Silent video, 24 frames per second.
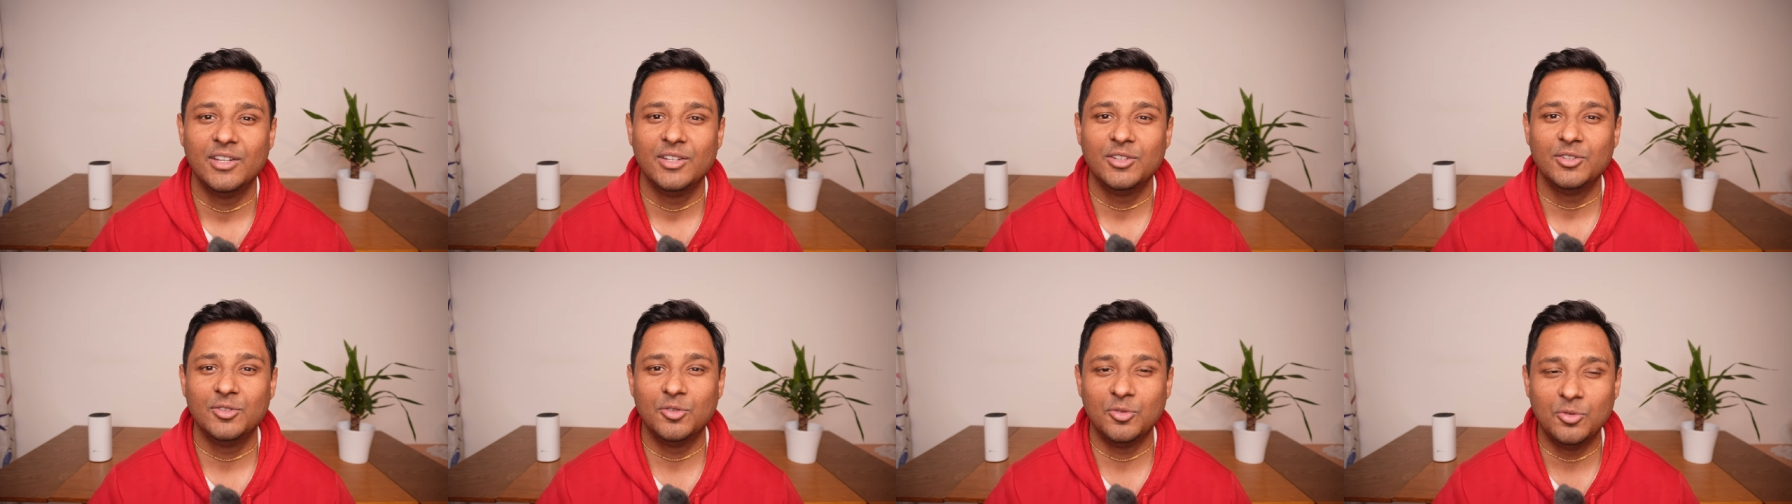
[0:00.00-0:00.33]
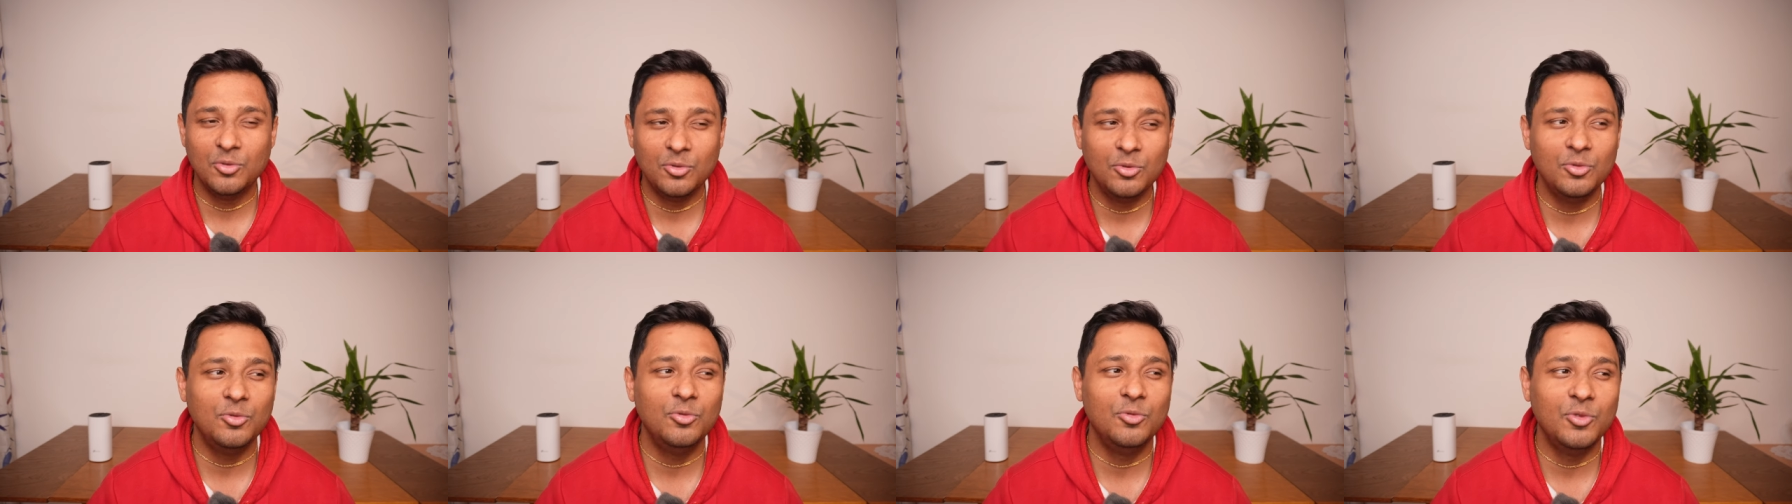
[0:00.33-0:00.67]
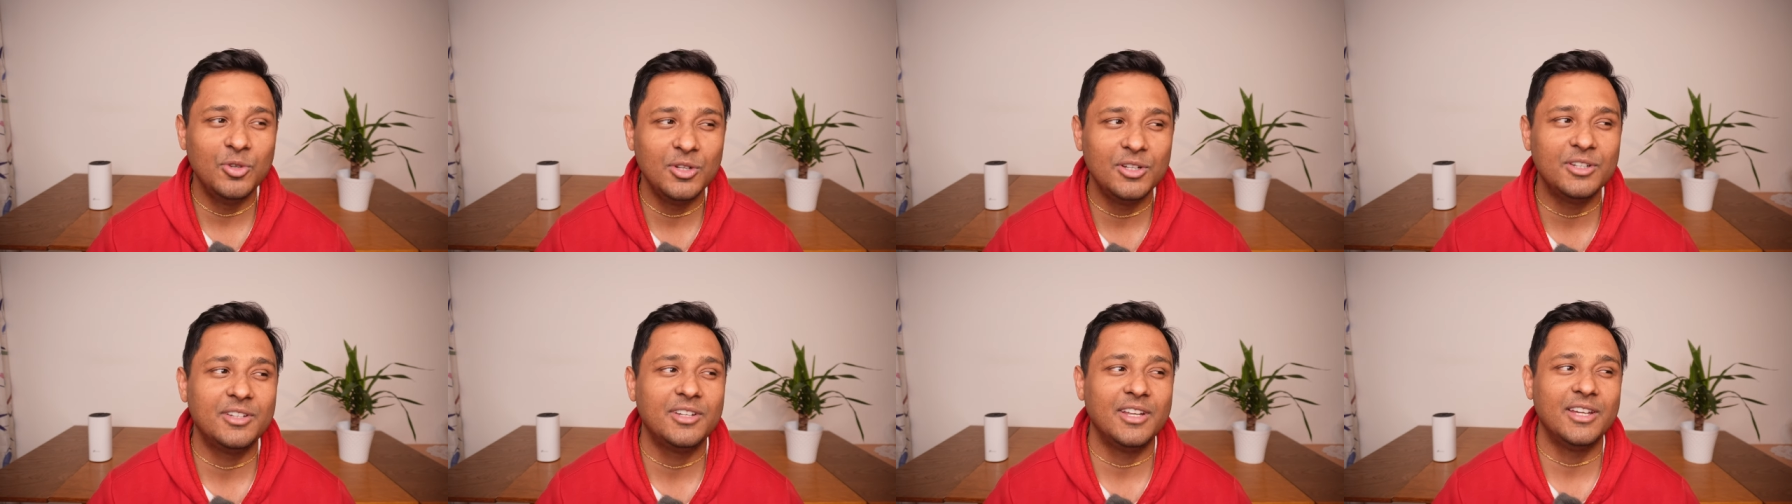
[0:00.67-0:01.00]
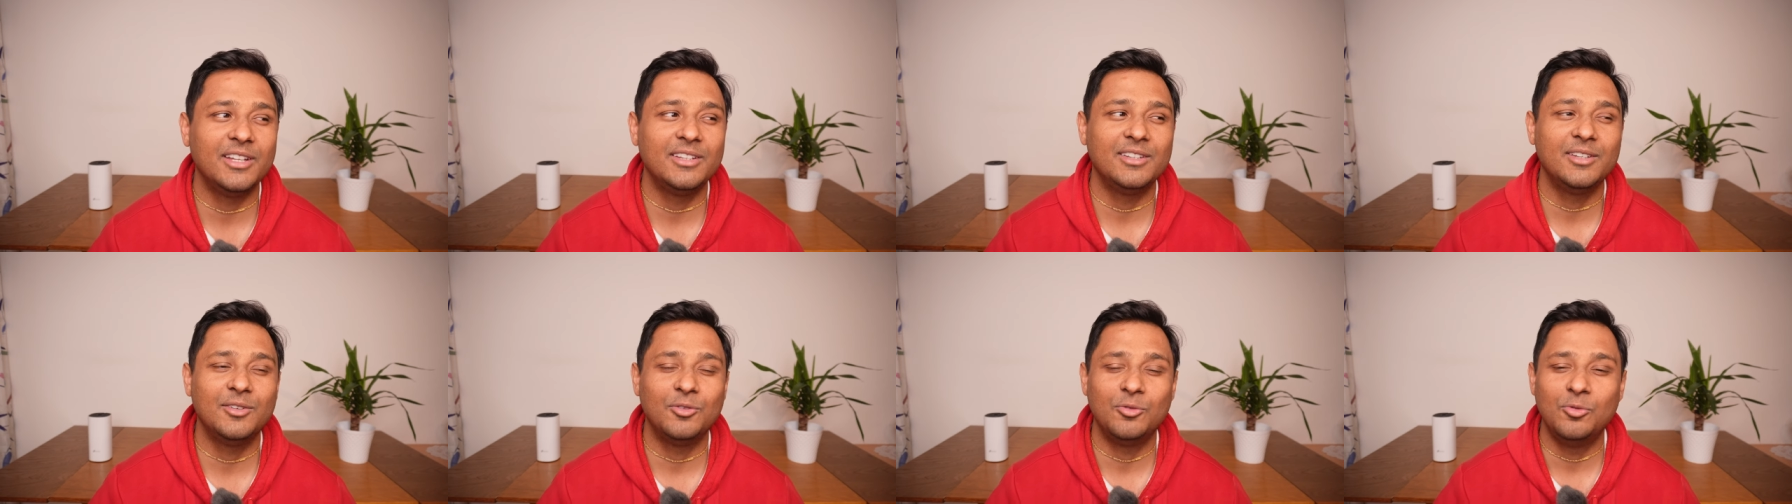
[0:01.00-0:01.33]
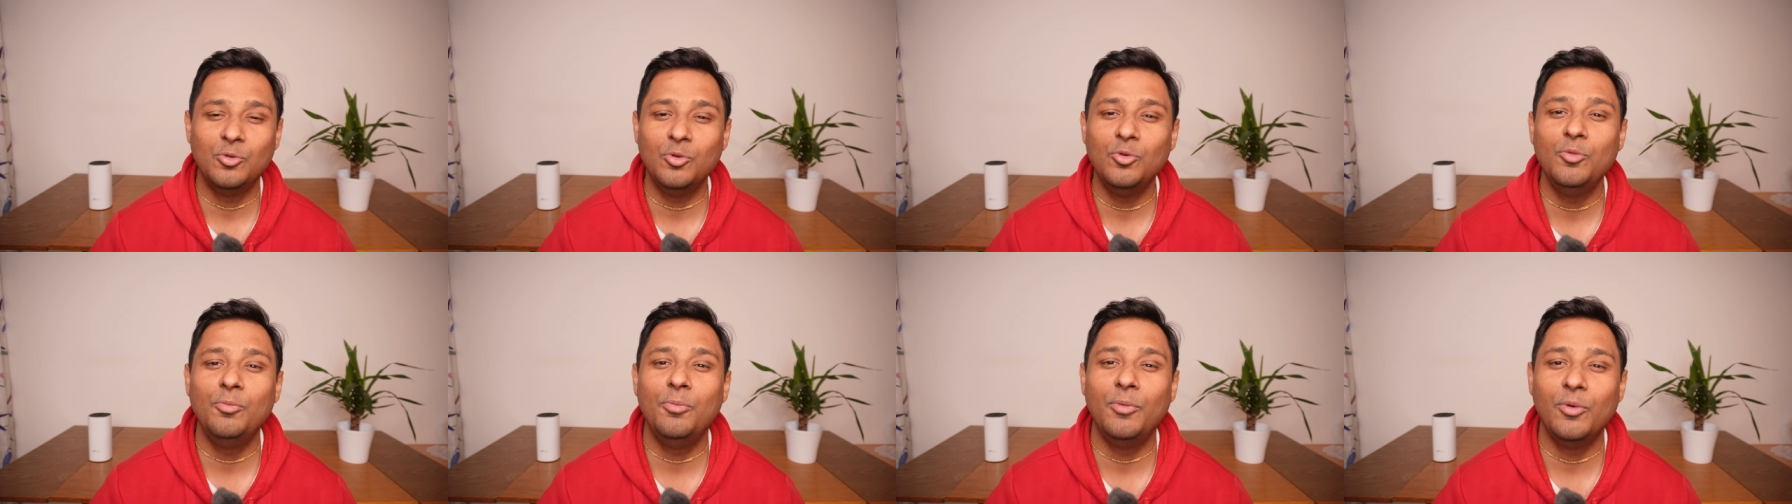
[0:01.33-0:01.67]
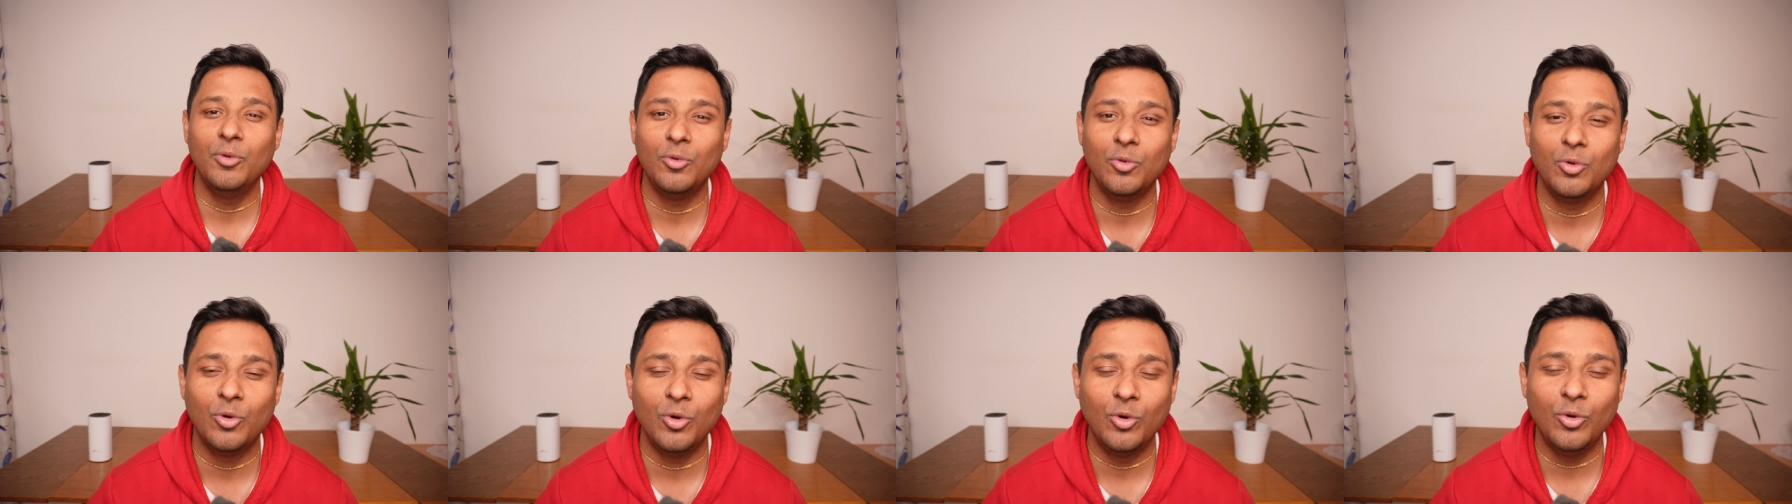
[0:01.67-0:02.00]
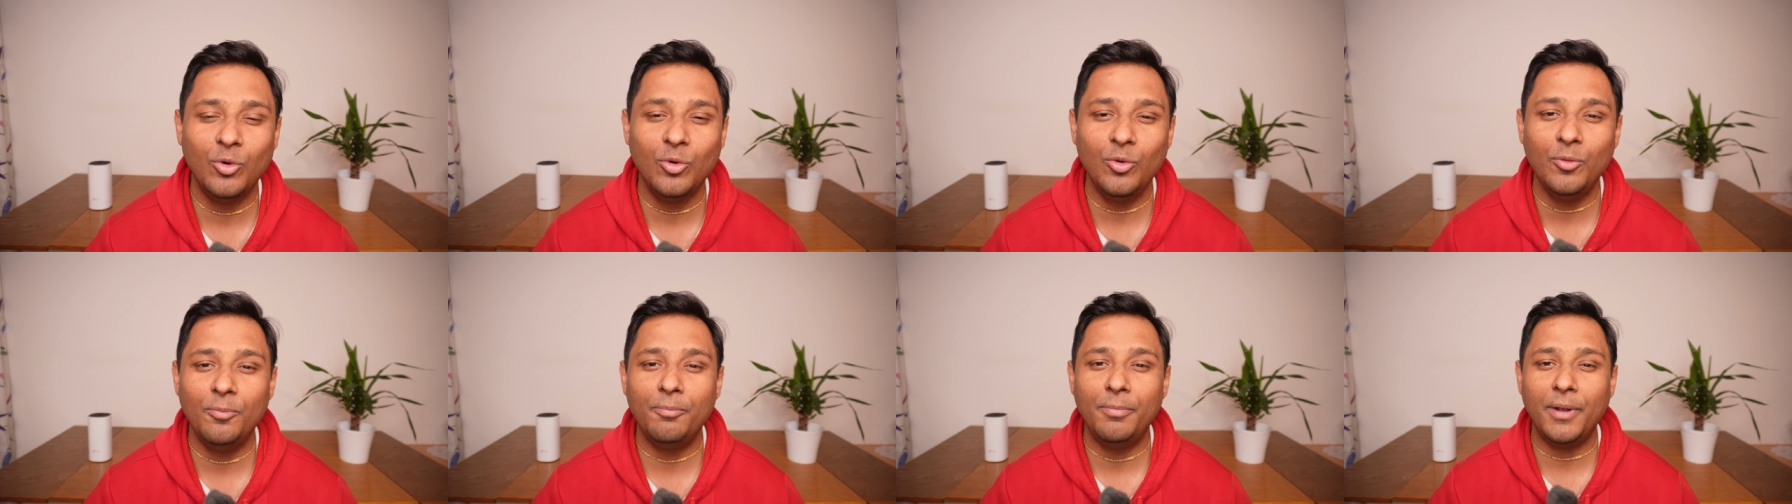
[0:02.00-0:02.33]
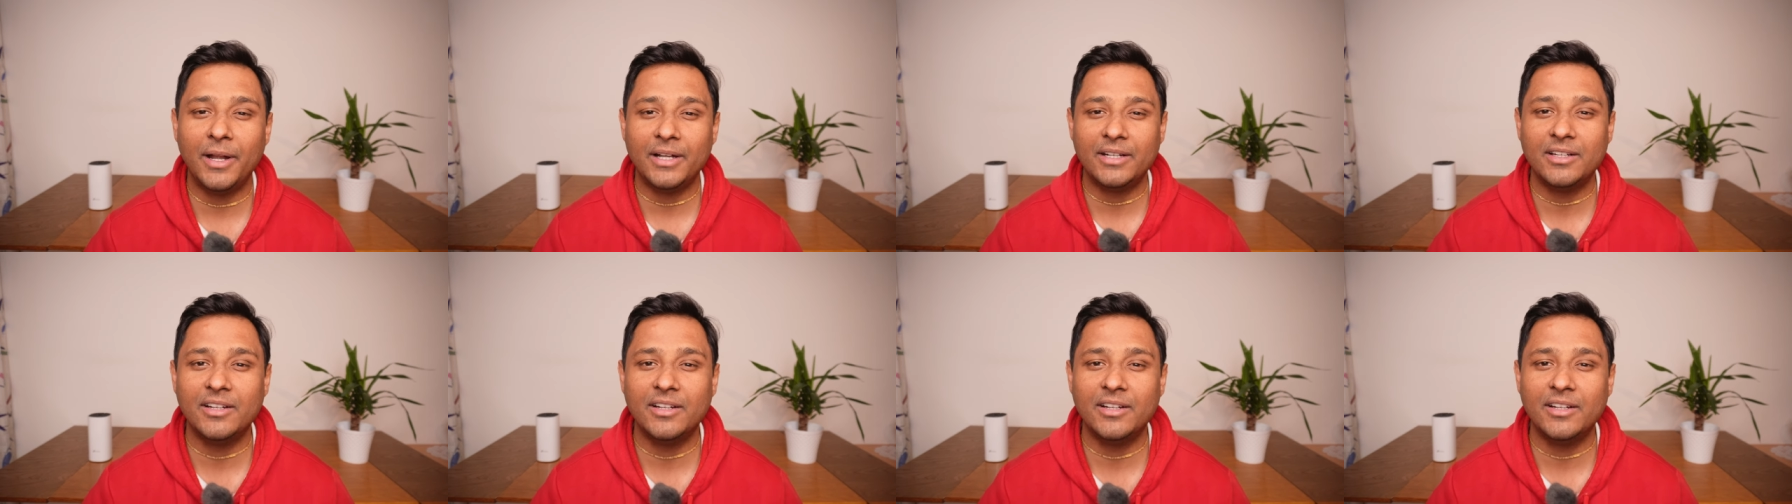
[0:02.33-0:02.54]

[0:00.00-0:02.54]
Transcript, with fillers: So who will take the who